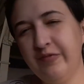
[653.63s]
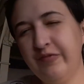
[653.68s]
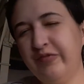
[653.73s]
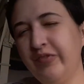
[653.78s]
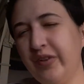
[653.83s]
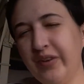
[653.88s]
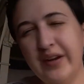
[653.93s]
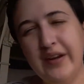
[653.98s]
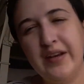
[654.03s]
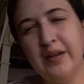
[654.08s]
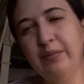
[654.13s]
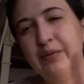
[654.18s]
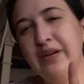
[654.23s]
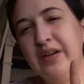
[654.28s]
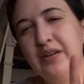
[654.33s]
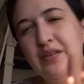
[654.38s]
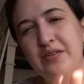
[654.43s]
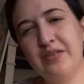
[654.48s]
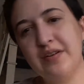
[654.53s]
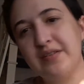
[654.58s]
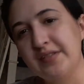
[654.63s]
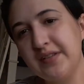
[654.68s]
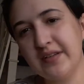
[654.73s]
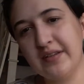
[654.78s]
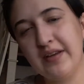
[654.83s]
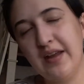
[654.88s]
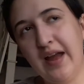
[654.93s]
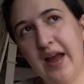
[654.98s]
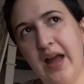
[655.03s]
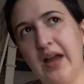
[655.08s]
for anybody who
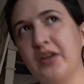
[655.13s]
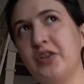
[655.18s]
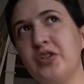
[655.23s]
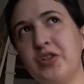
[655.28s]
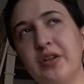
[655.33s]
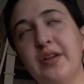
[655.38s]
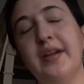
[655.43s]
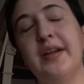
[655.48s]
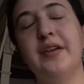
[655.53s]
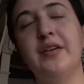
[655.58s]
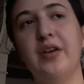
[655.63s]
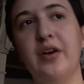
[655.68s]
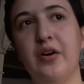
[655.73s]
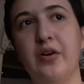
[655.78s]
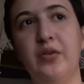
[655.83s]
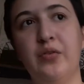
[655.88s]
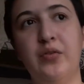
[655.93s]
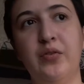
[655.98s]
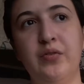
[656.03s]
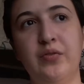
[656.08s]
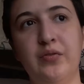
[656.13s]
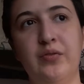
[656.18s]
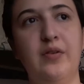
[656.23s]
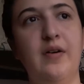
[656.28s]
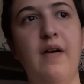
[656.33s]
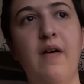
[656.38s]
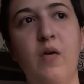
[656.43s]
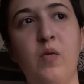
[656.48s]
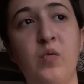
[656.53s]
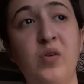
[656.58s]
doesn't actually know,
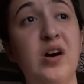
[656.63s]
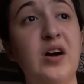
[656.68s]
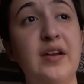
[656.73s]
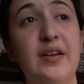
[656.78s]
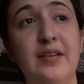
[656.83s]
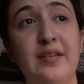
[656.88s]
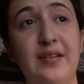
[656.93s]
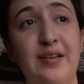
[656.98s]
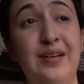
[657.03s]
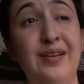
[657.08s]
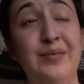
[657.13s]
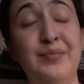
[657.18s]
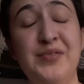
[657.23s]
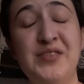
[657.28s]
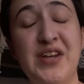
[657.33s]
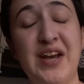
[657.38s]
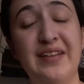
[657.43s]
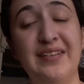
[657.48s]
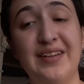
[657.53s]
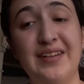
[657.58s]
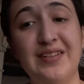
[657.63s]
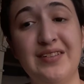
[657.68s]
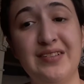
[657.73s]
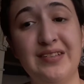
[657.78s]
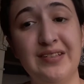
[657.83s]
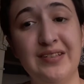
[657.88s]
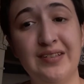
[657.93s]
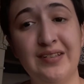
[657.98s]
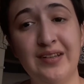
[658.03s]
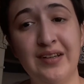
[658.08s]
one, I'm
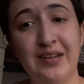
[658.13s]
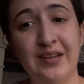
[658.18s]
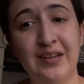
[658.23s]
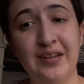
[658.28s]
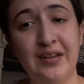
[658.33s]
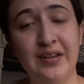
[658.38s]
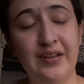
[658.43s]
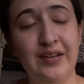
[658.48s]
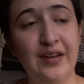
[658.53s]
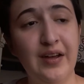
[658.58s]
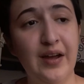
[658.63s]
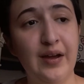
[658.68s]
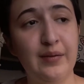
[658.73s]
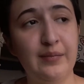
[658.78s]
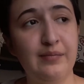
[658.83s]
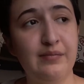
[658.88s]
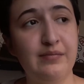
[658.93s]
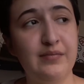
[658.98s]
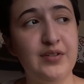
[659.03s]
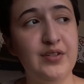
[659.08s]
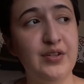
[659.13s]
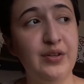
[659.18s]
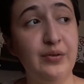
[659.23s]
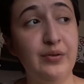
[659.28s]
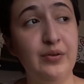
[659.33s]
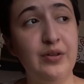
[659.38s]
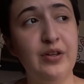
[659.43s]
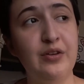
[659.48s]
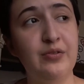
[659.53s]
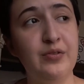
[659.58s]
jealous. Two,
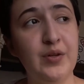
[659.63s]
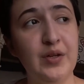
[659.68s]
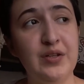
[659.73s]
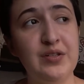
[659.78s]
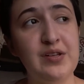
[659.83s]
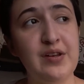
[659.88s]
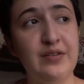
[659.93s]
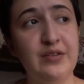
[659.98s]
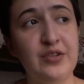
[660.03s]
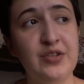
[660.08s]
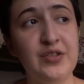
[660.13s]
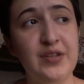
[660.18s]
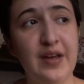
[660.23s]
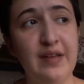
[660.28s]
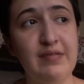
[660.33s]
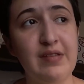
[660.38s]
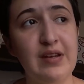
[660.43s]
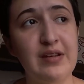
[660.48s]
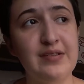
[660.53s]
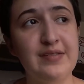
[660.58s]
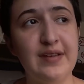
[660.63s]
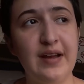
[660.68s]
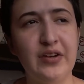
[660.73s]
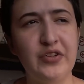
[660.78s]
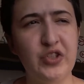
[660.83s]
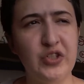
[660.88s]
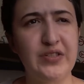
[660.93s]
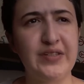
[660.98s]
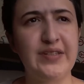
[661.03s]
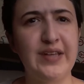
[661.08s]
you need to understand that it's not
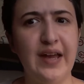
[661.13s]
just